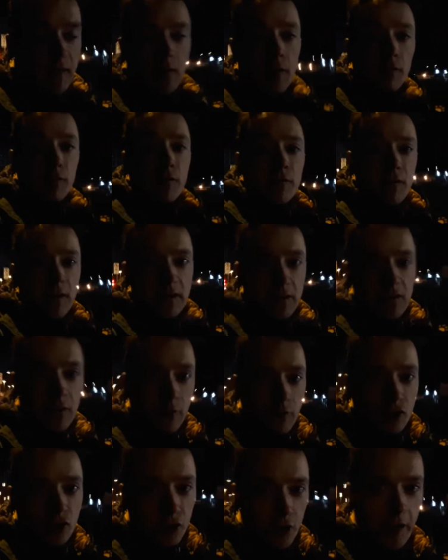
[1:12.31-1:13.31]
enough of it,
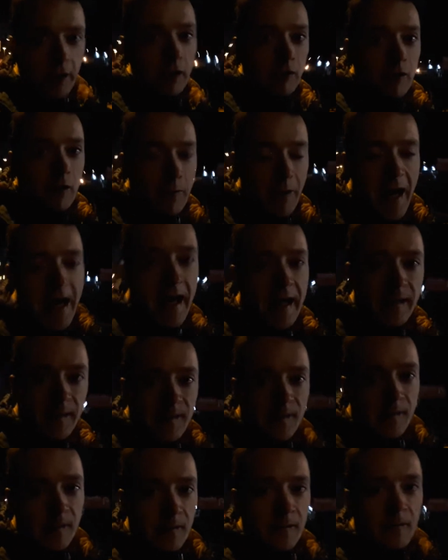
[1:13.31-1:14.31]
you'll trigger a
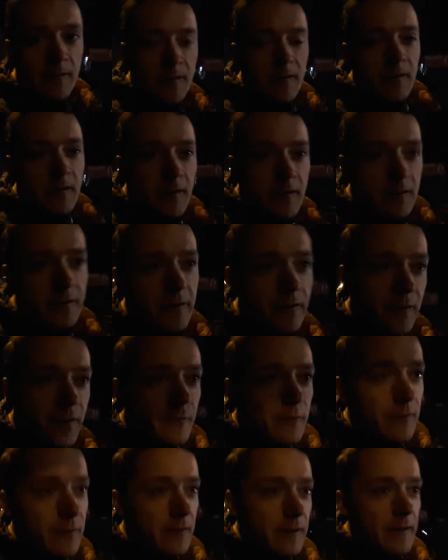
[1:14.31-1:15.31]
pass, you
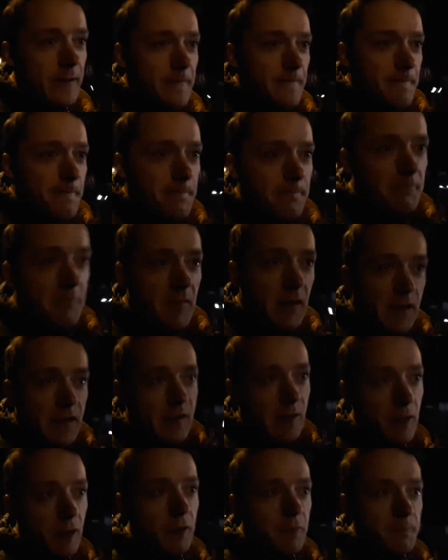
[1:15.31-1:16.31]
know?
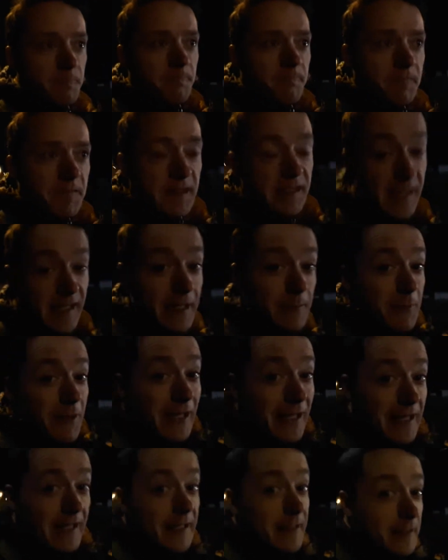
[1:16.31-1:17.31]
So
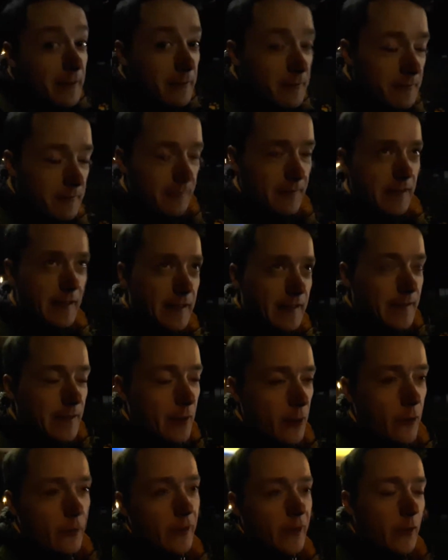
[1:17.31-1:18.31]
seemingly things are
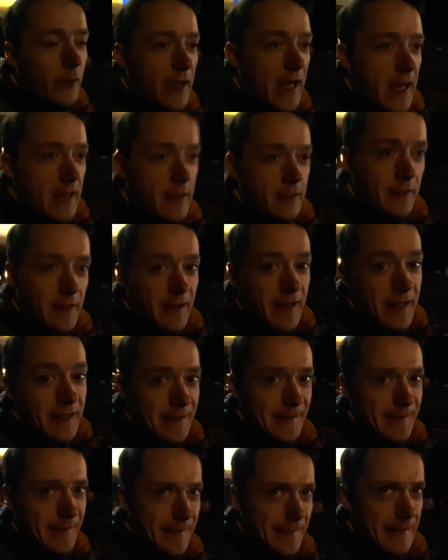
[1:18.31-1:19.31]
going okay.
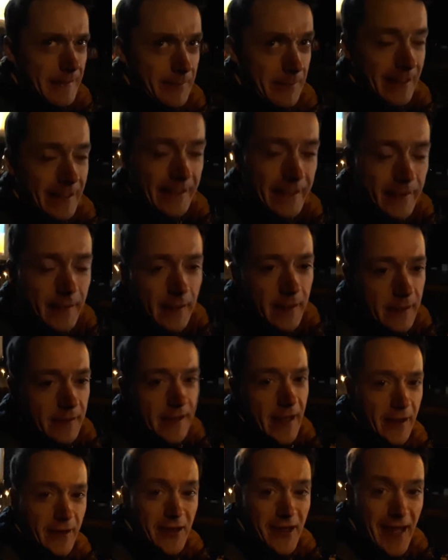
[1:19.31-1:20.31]
Seemingly.
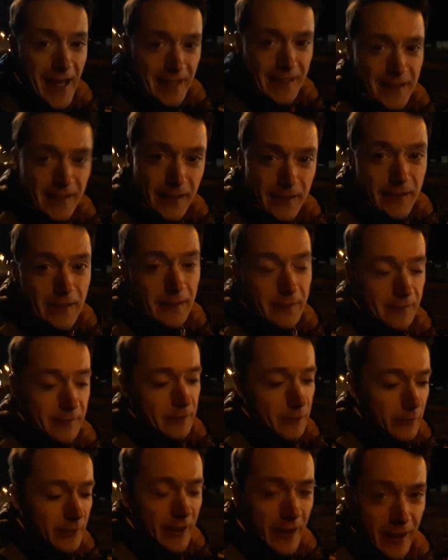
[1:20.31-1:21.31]
Now Niantic,
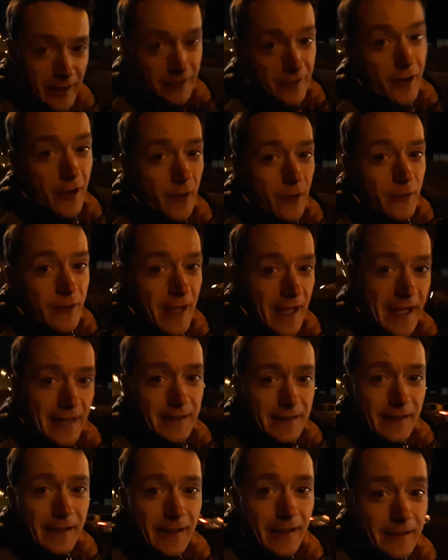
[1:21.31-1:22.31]
you and I know
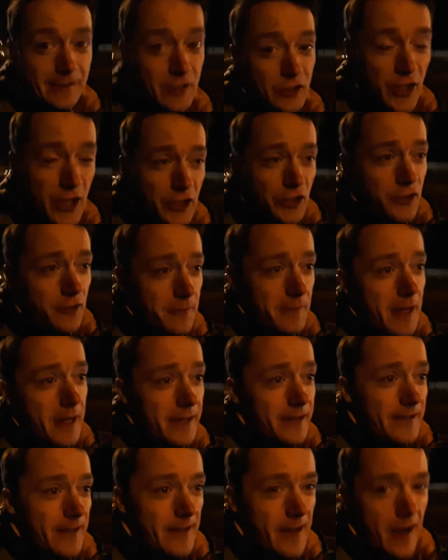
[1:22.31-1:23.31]
Niantic like to change their
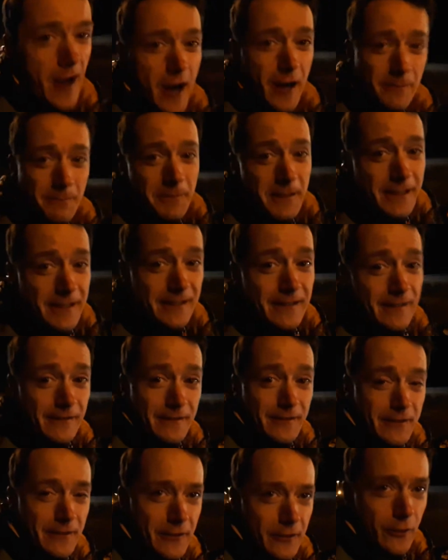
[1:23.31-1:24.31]
minds on a heartbeat
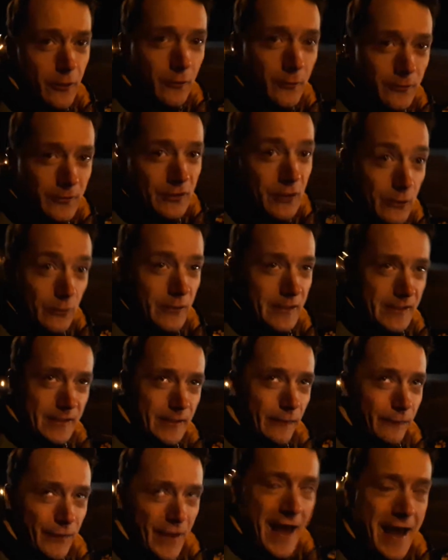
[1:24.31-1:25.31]
and, you know, do
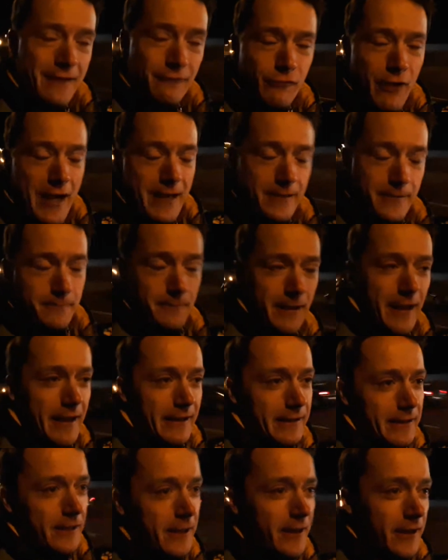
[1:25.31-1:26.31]
stuff at random, like,